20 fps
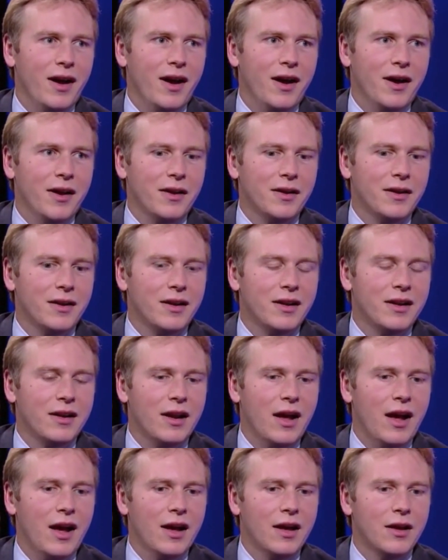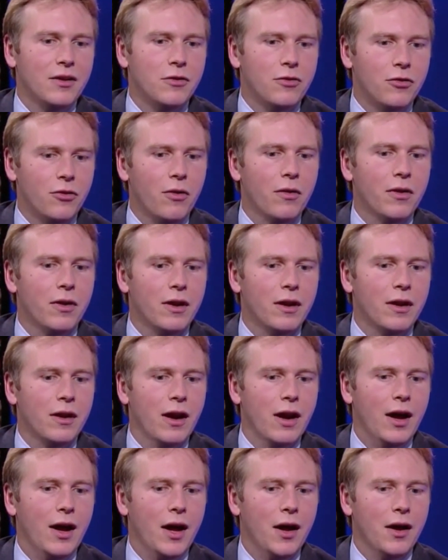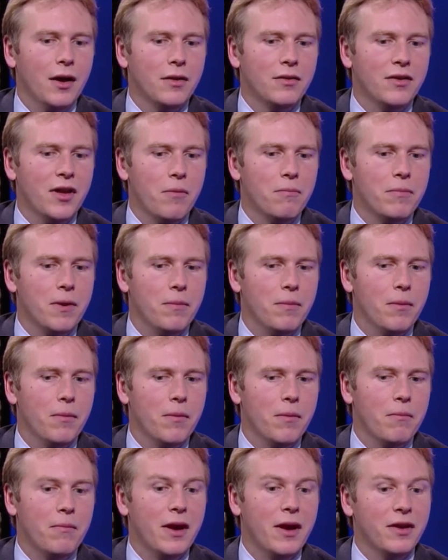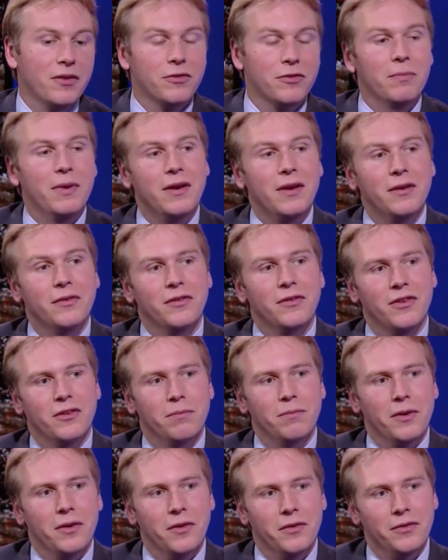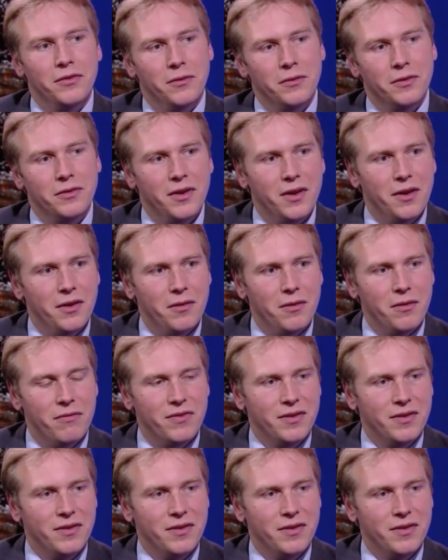and I enjoy telling people about my experiences because it was a